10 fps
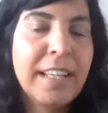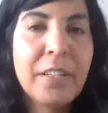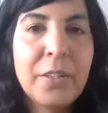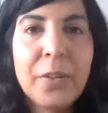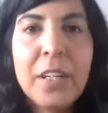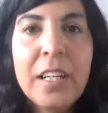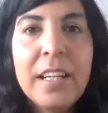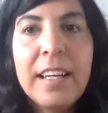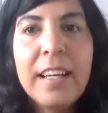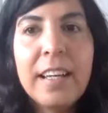I know
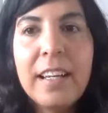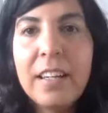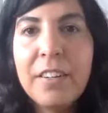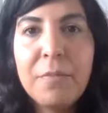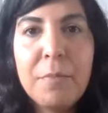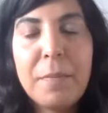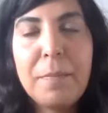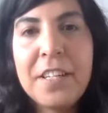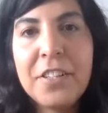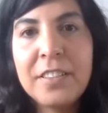uh, a lot of my
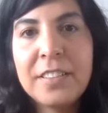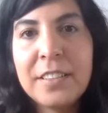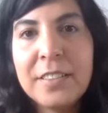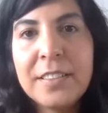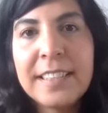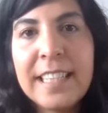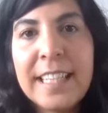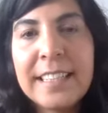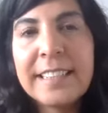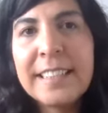patients also
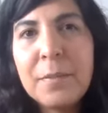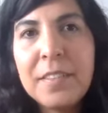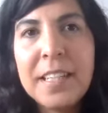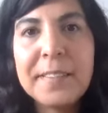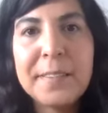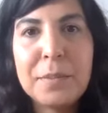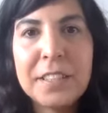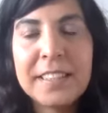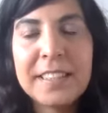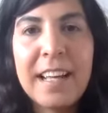say that sometimes
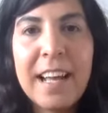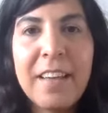because I,